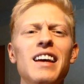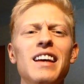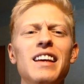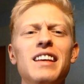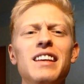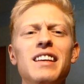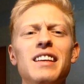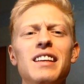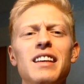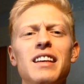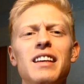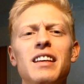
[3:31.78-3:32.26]

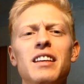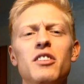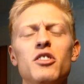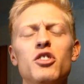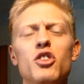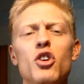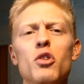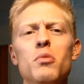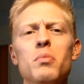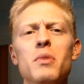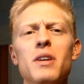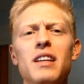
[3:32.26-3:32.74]
He
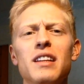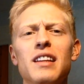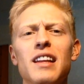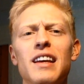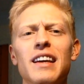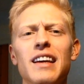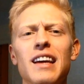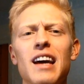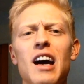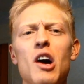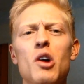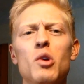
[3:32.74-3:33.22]
showed me
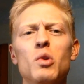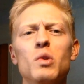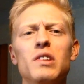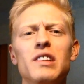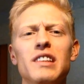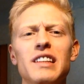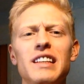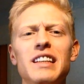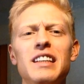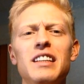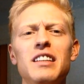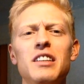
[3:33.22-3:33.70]
like how
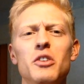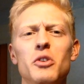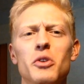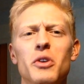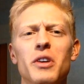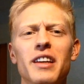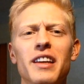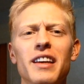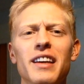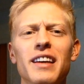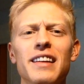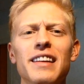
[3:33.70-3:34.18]
lean you
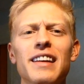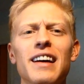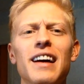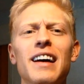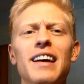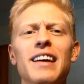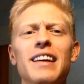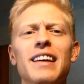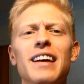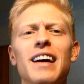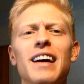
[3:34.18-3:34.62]
could get.